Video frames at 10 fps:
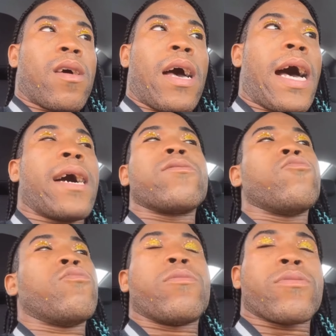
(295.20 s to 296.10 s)
I
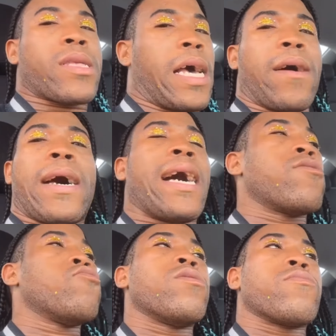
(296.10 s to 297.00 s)
knew it was time. Uh, I
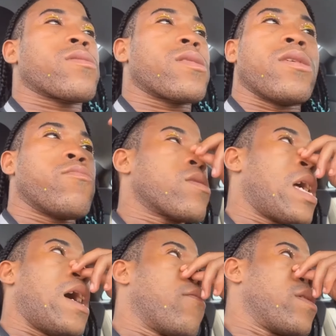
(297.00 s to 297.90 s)
knew it was it was
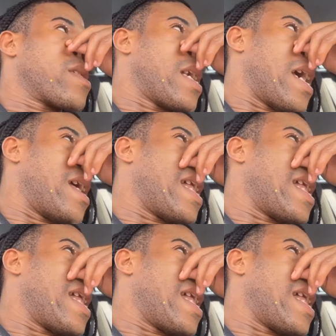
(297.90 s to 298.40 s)
our time.